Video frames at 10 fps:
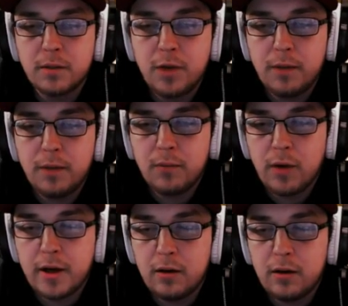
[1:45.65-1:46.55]
Pup
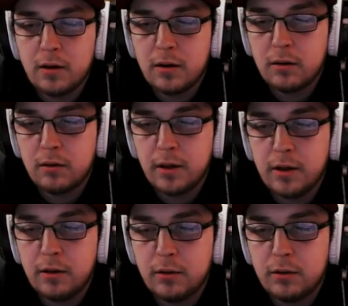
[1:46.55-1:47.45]
Wrangler
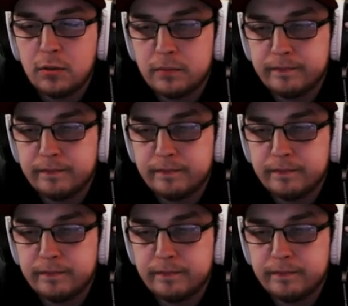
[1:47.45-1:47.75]
Leo